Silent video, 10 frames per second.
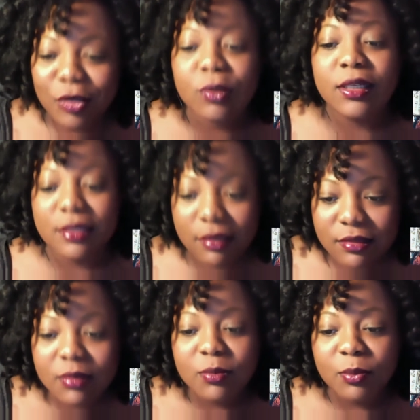
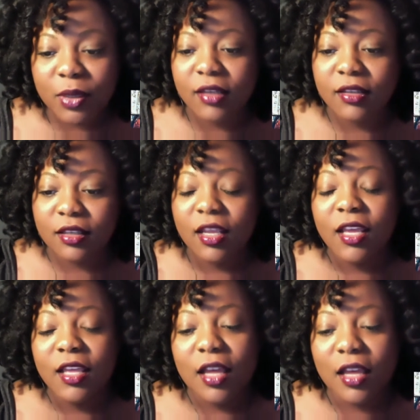criticism, but
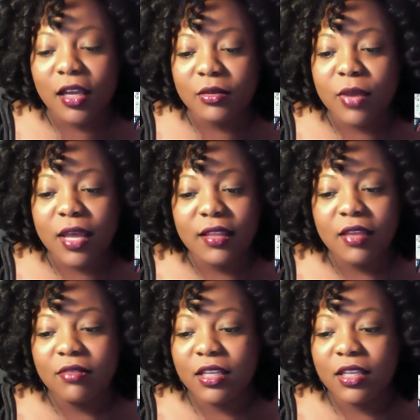the reality of it